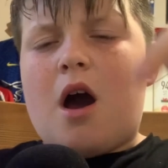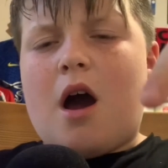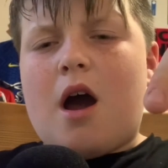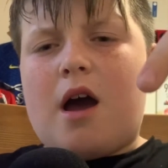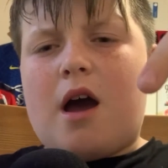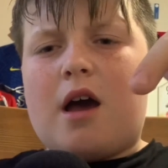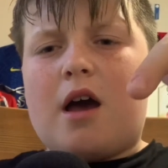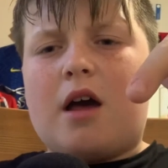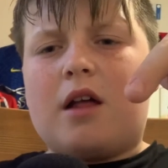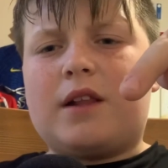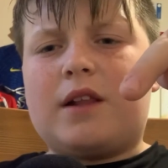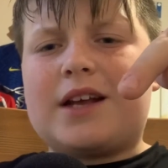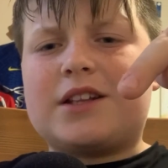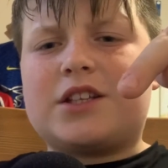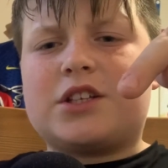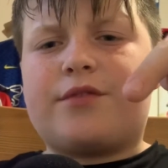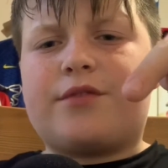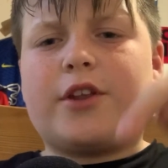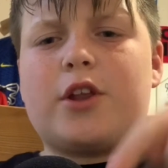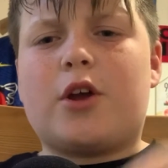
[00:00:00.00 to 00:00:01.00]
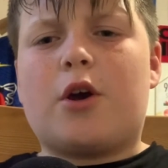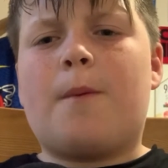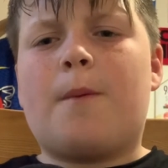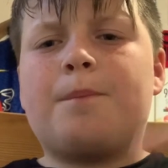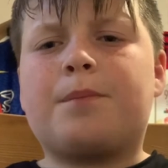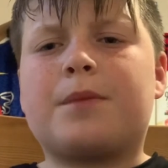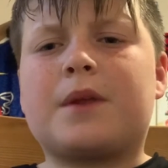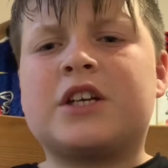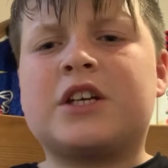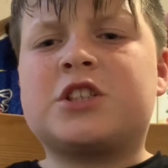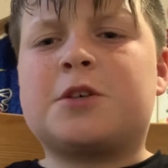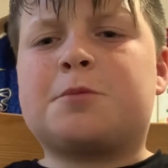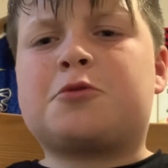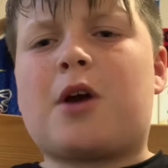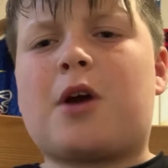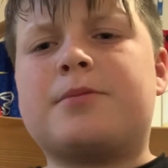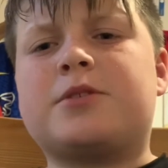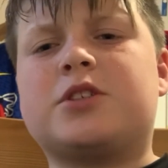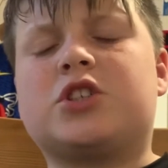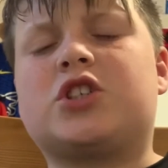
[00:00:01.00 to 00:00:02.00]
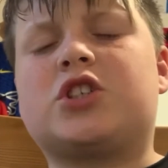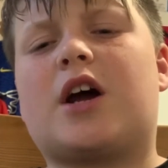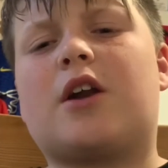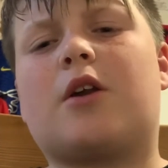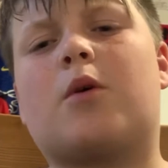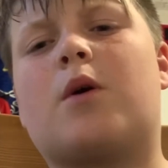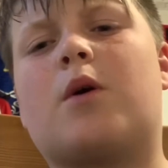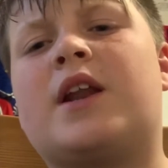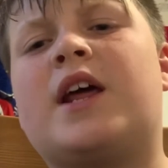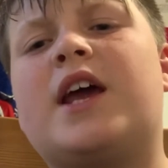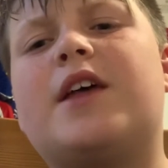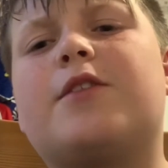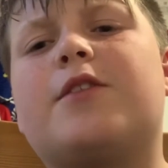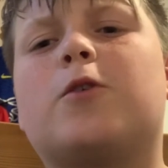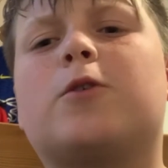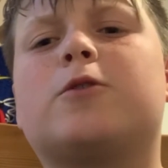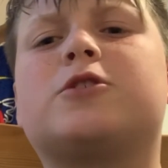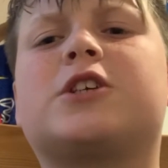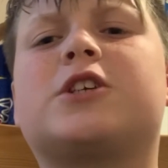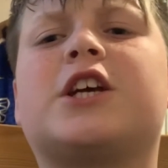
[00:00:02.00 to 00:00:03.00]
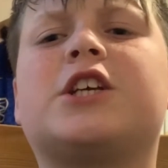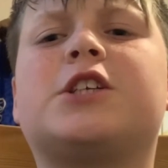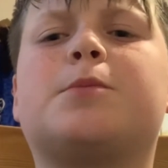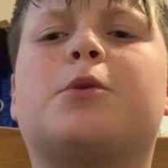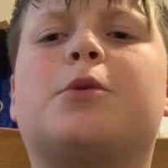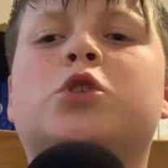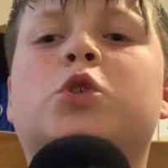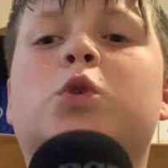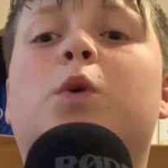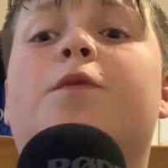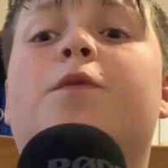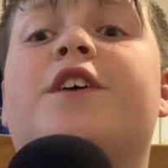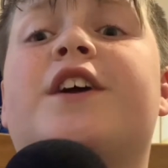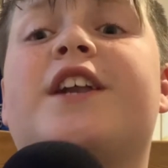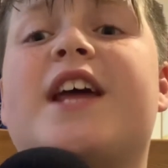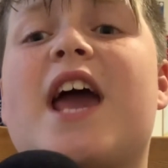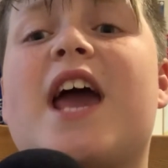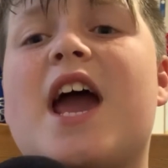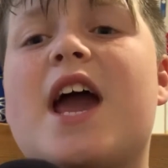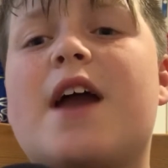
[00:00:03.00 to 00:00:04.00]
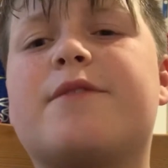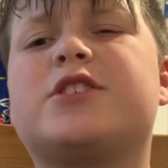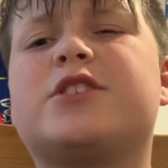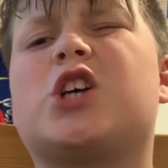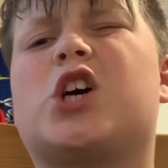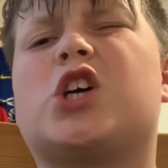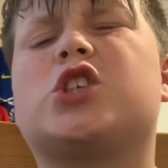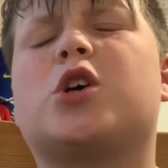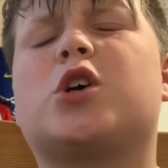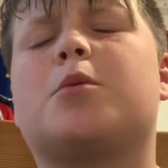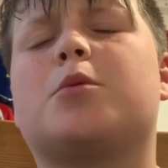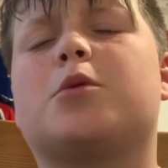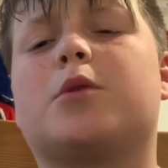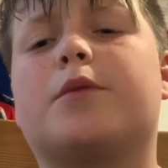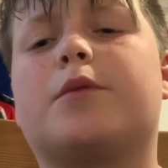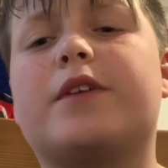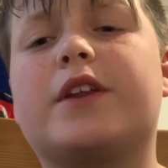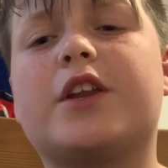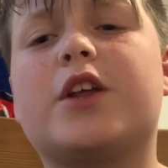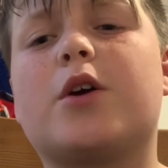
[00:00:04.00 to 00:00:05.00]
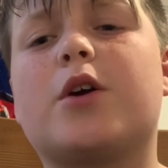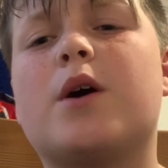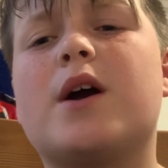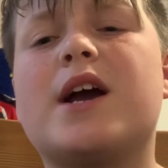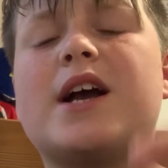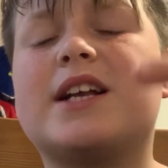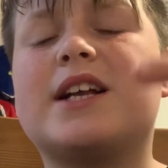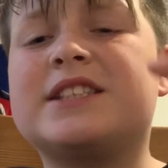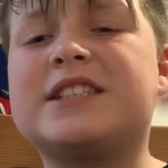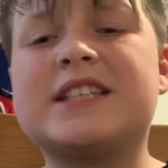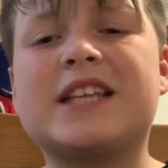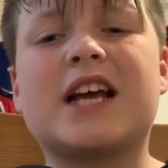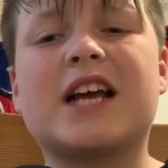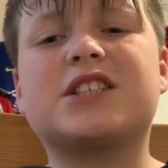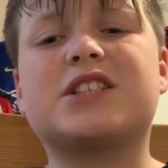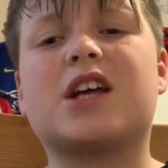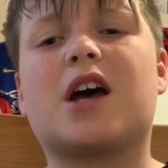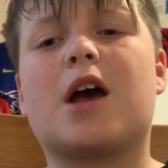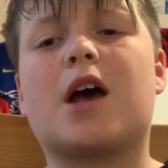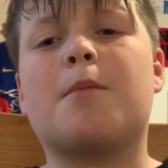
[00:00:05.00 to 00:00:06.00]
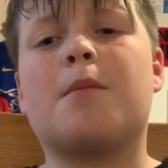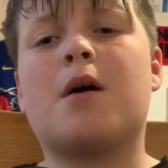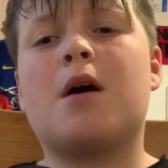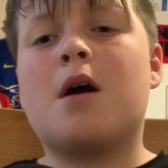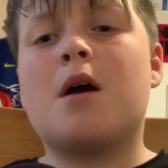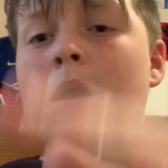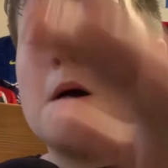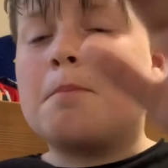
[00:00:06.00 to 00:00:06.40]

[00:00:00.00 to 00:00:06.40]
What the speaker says: like this video, subscribe to the channel, and hit the notification button so you're not afraid every single time I upload a video. And see you next time.